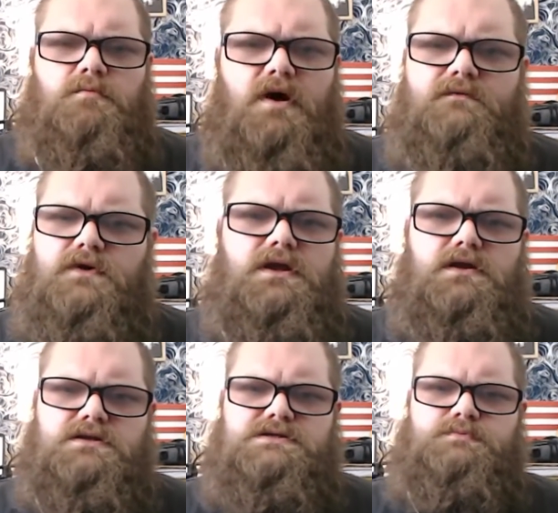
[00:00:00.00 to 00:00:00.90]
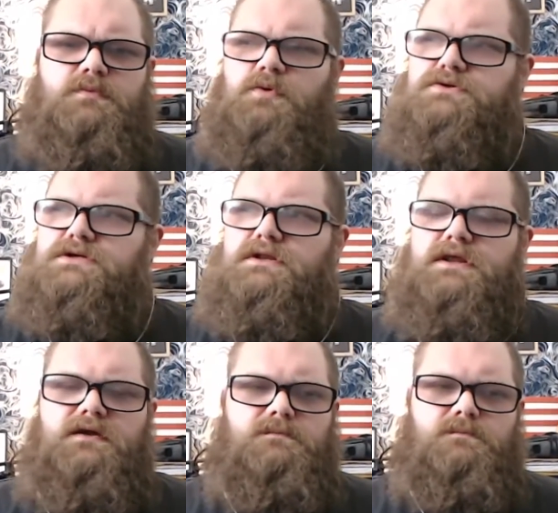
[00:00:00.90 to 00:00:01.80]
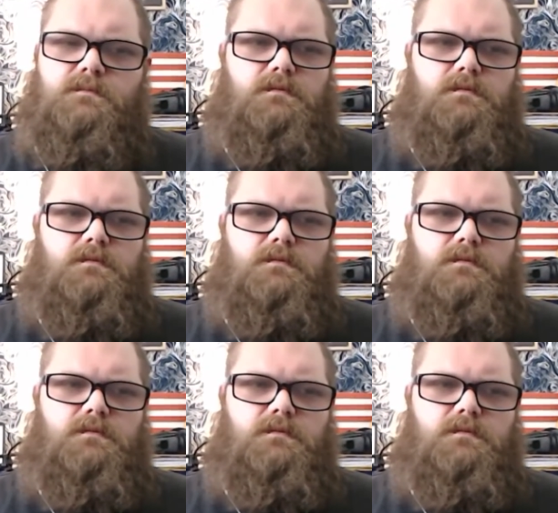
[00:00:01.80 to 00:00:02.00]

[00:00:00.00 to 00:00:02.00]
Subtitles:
poverty disproportionately